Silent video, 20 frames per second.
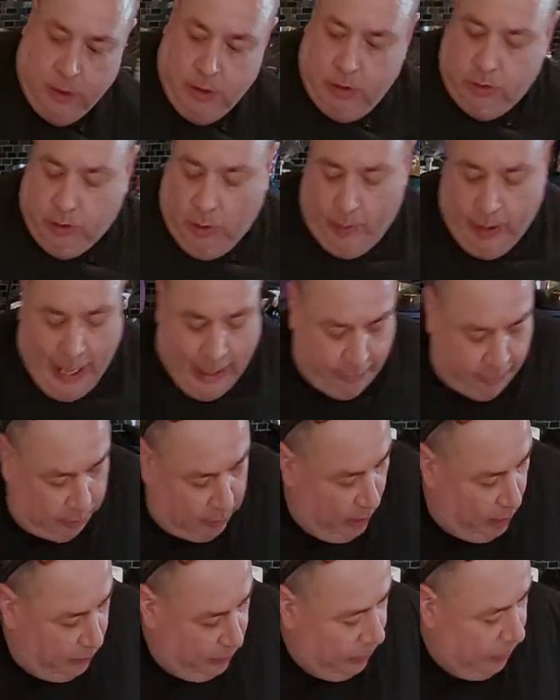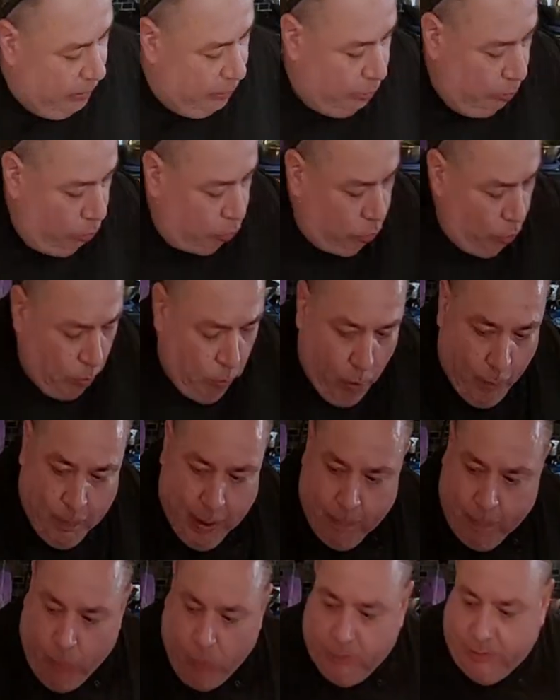So while that's going, I'm going to do 2 more meatball